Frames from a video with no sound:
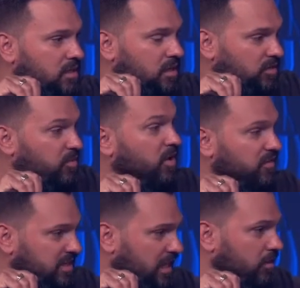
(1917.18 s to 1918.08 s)
of
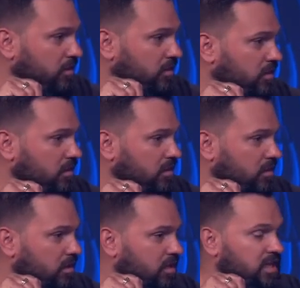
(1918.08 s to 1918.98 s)
perfect health.
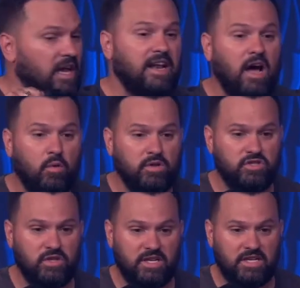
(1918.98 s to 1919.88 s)
Cut out
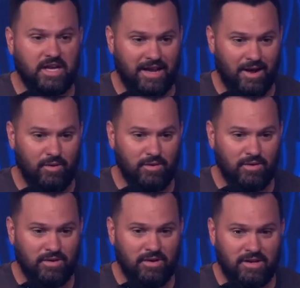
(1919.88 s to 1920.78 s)
what you need to cut out.
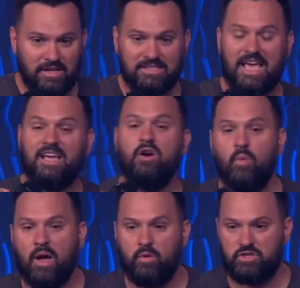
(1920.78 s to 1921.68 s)
Take
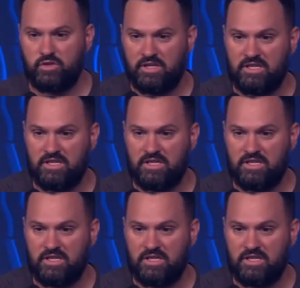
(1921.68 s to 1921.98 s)
away what you need